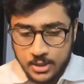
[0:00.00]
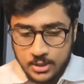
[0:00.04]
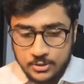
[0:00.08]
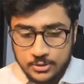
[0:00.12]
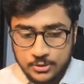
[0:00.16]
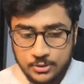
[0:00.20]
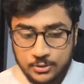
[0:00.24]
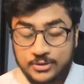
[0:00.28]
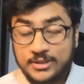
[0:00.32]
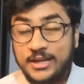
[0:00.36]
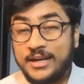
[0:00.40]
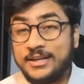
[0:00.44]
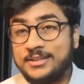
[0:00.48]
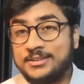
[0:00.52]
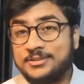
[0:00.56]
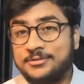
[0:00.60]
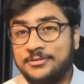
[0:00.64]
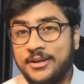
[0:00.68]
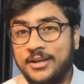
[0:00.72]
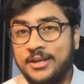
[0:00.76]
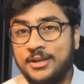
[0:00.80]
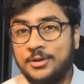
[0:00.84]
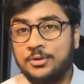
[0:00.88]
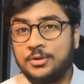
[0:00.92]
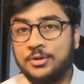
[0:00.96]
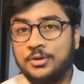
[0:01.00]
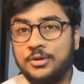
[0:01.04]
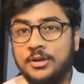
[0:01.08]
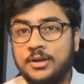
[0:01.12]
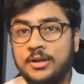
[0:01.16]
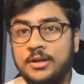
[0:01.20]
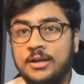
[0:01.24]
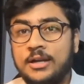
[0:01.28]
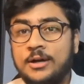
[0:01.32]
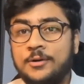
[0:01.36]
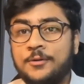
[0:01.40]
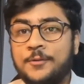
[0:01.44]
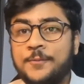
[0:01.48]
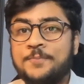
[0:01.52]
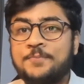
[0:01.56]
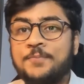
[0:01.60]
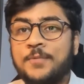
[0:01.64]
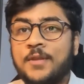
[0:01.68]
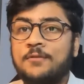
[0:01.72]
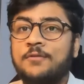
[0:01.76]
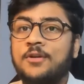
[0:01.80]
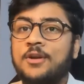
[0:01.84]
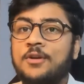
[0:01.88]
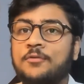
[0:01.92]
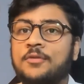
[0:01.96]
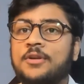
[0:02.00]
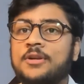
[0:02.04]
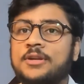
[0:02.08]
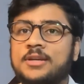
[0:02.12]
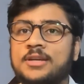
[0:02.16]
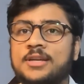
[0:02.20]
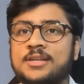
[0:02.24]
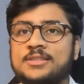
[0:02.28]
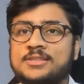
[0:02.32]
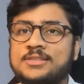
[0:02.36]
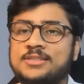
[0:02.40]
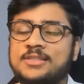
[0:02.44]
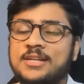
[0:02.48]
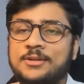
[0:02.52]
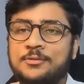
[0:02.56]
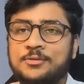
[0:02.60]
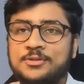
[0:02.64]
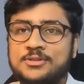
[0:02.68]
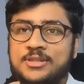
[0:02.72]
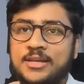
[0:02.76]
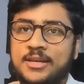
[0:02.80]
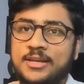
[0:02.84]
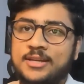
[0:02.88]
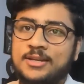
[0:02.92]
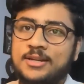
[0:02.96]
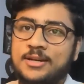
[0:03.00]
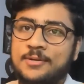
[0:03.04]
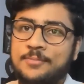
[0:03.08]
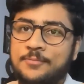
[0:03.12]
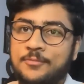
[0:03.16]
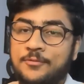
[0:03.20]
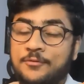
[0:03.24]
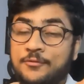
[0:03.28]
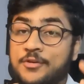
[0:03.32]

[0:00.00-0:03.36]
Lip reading: So that is very good. Now, one of the cases that was taken up,